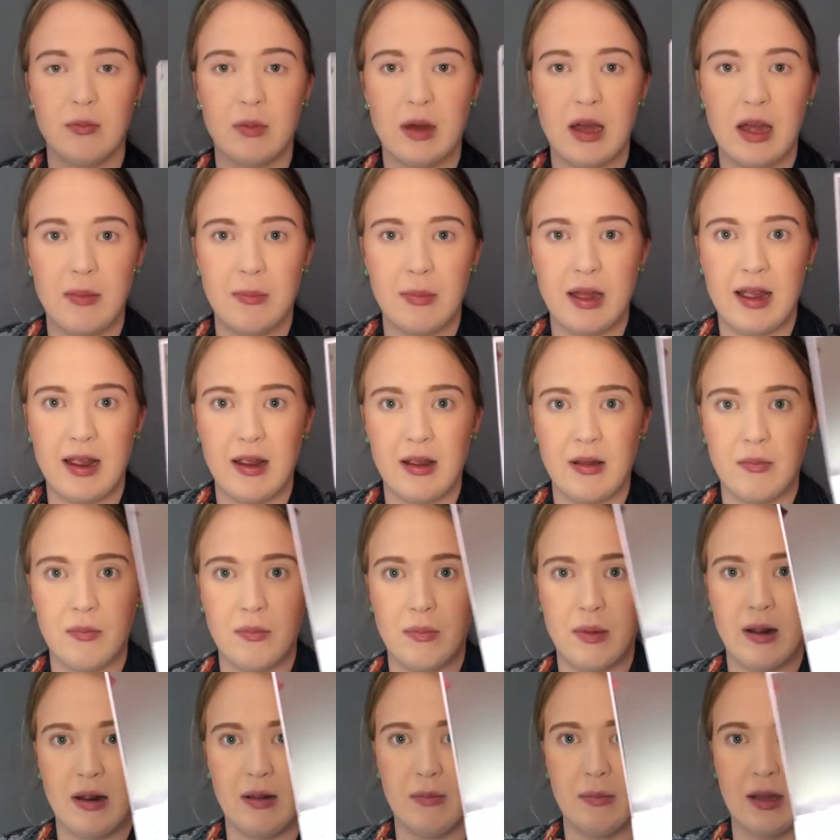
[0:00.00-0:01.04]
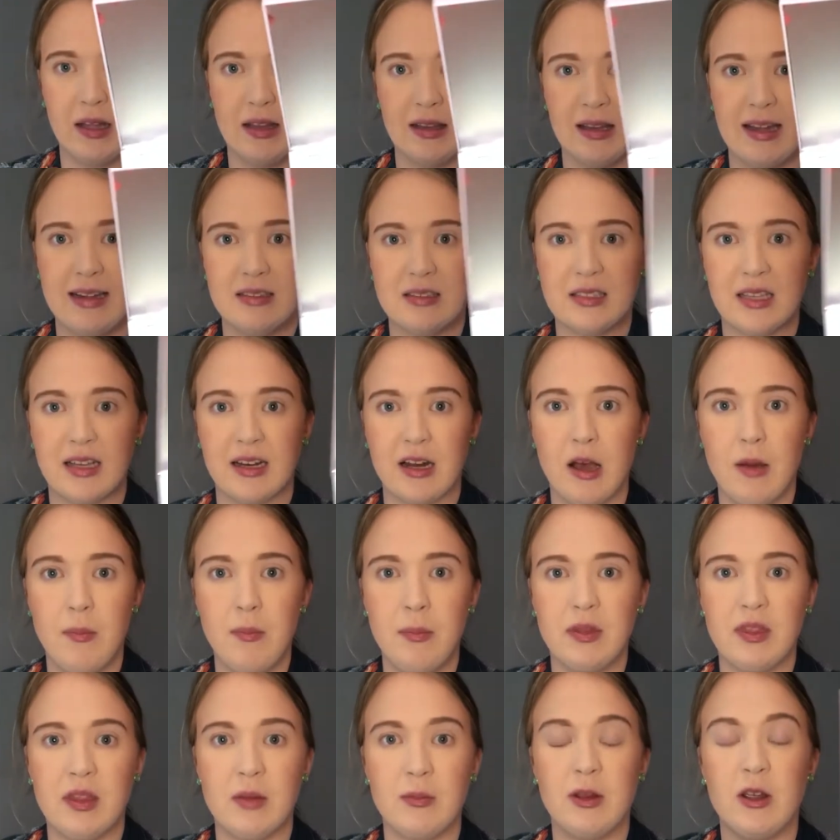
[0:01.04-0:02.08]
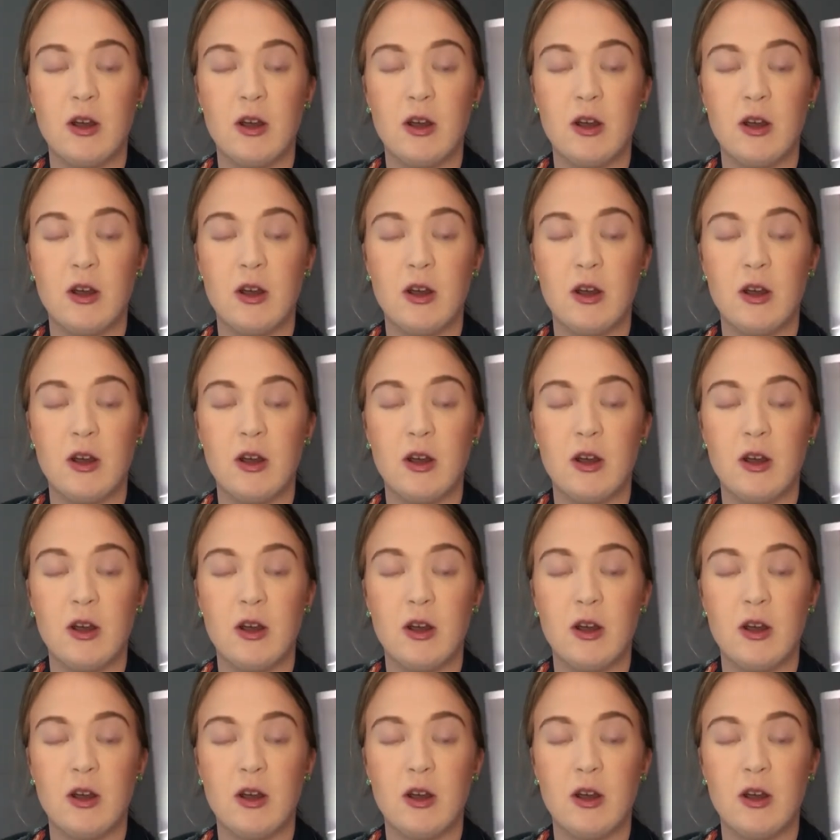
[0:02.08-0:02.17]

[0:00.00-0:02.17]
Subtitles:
by my light setup. But then we